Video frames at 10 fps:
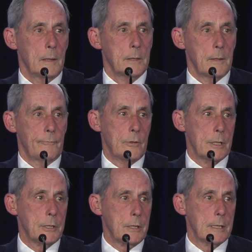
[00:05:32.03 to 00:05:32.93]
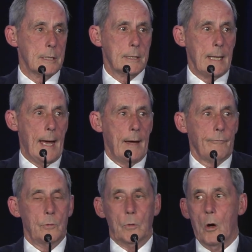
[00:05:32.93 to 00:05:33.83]
to the physicians and
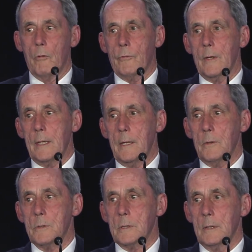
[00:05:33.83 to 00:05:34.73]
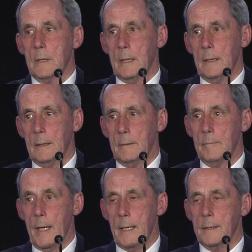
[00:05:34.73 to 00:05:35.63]
staff who over the years
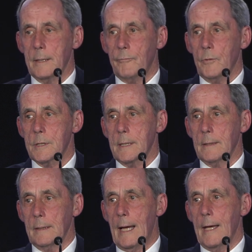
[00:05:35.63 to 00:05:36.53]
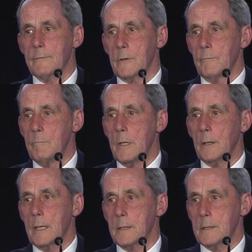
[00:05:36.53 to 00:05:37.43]
made a difference in the lives of
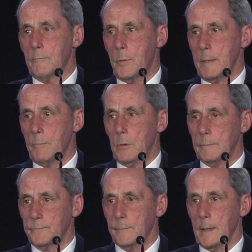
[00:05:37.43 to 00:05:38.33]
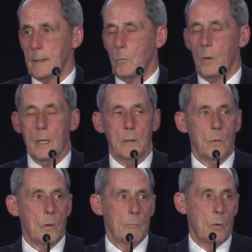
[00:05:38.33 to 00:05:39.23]
millions of people in one
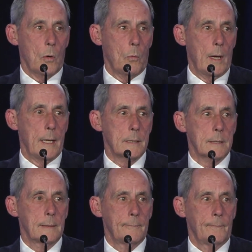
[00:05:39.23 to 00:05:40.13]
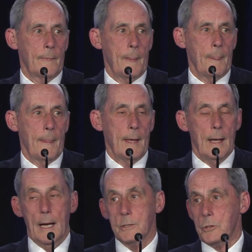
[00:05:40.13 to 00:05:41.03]
or more ways.
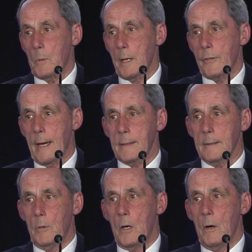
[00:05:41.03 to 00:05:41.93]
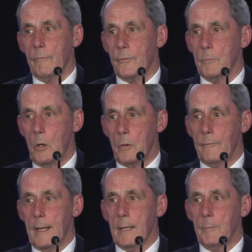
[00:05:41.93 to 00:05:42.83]
I just want to thank them all for
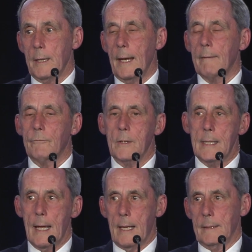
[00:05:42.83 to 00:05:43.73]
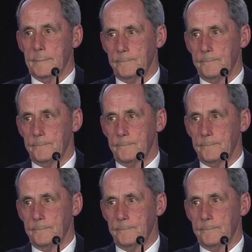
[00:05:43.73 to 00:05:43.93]
motivating me every day